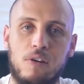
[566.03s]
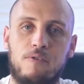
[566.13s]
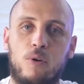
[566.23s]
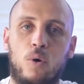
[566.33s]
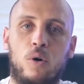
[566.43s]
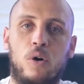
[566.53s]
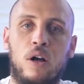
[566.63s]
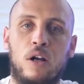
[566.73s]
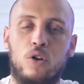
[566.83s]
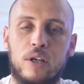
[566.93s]
for
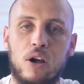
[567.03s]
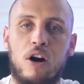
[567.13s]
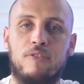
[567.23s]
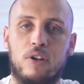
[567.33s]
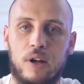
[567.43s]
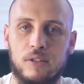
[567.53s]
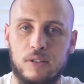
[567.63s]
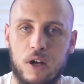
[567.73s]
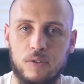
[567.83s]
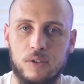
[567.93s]
looking after
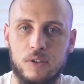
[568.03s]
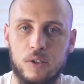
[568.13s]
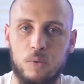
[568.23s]
ourselves,